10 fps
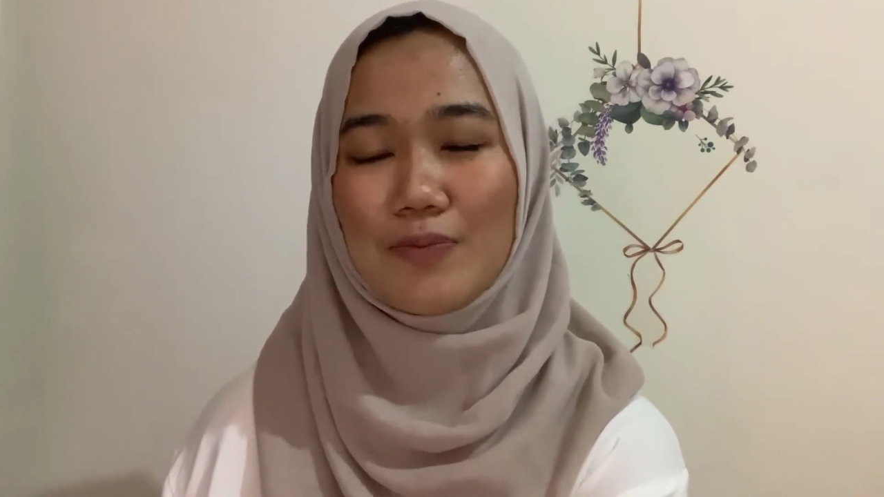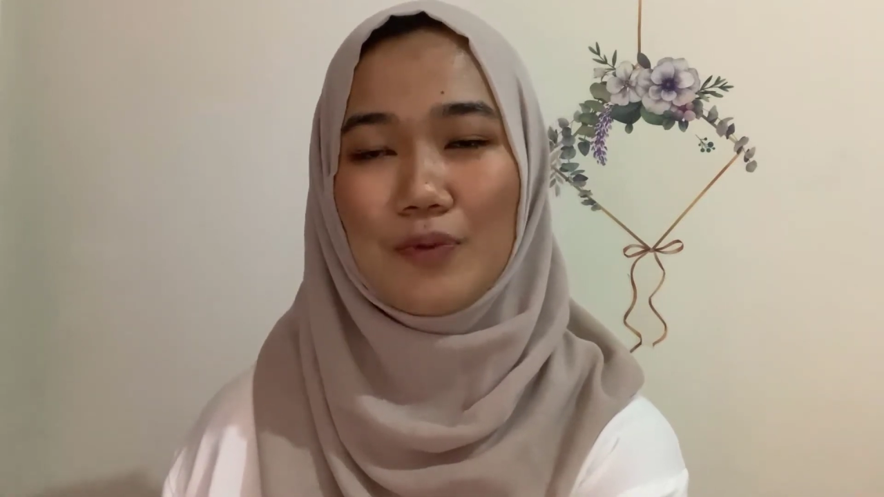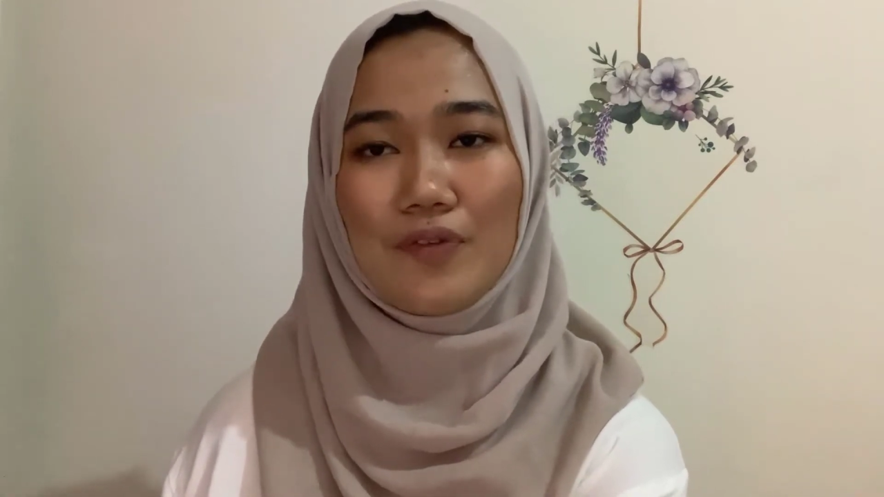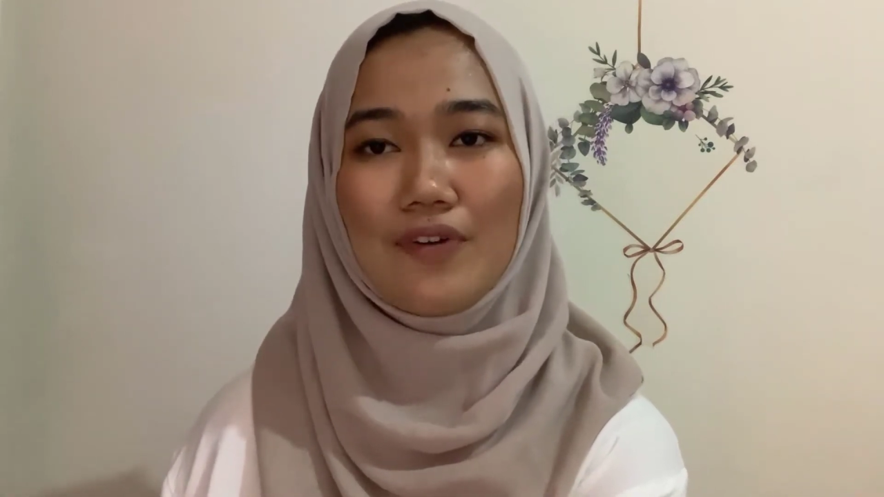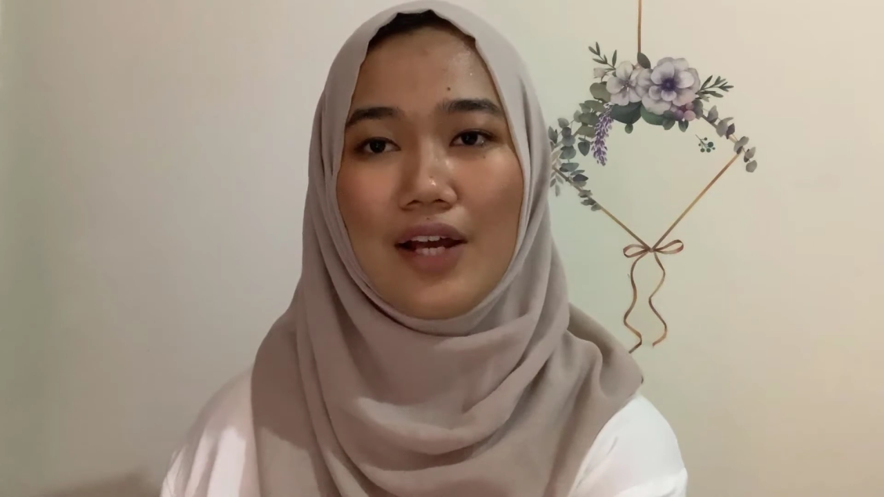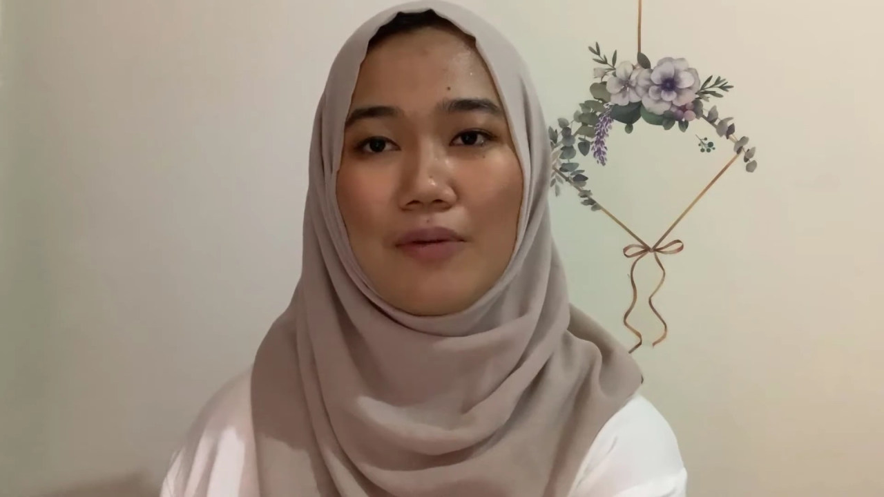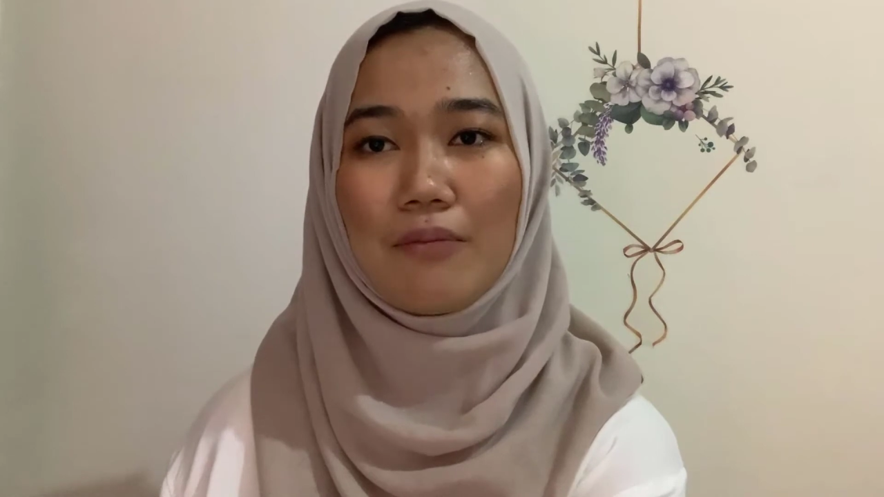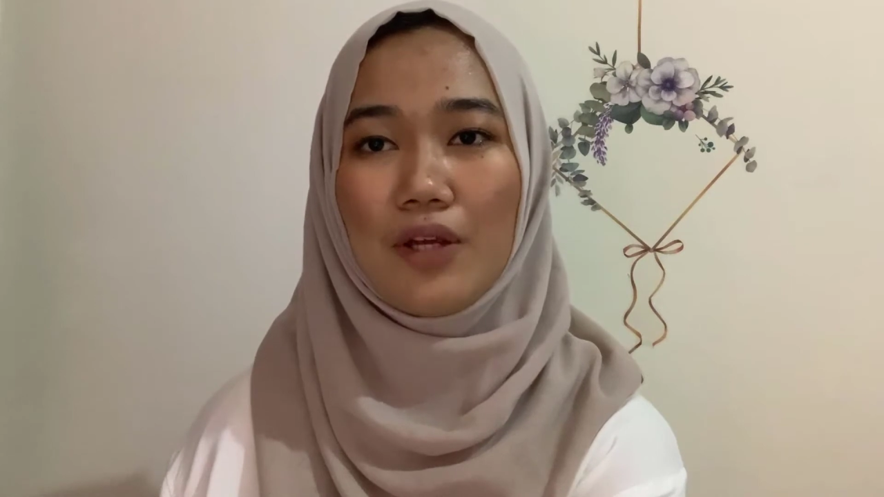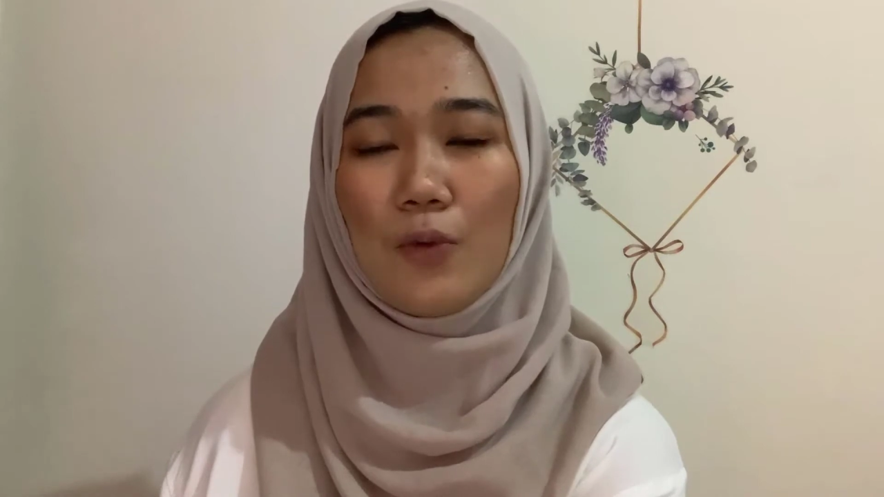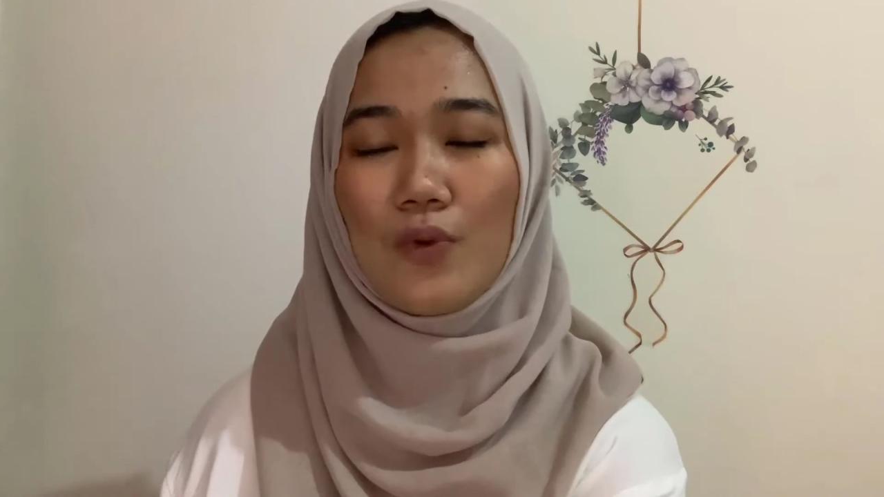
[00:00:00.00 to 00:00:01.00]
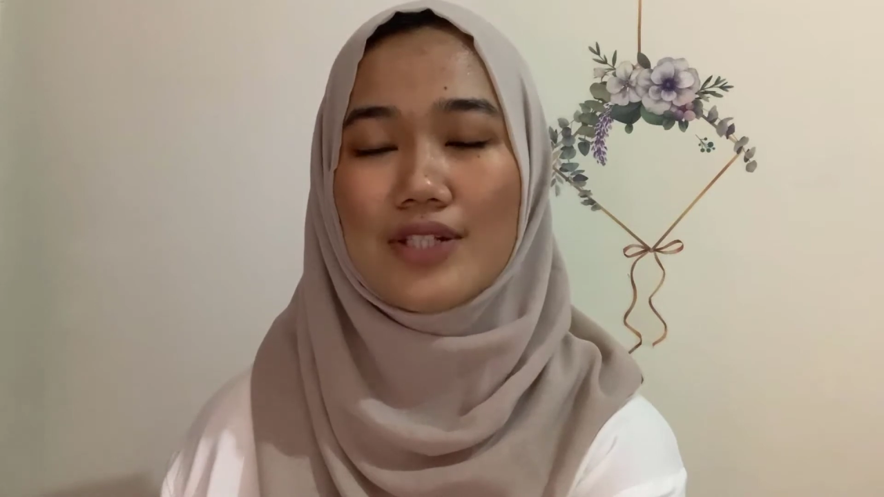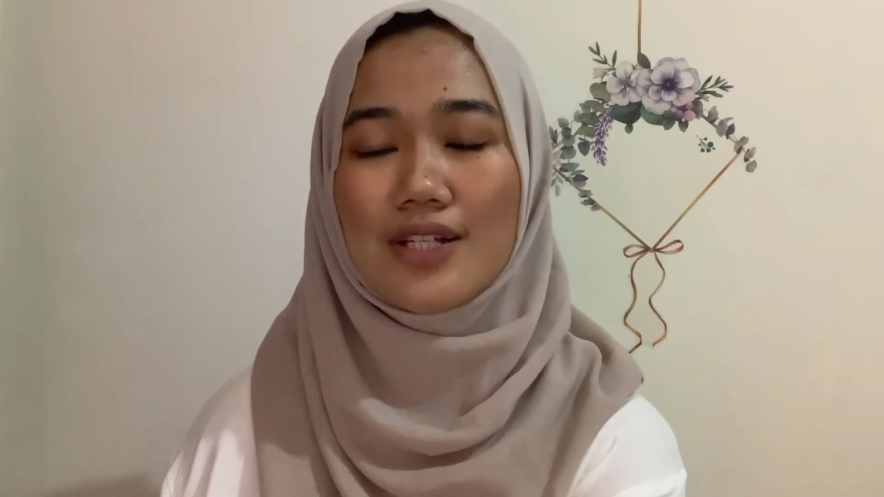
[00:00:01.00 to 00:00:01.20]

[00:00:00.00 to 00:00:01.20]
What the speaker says: provided me with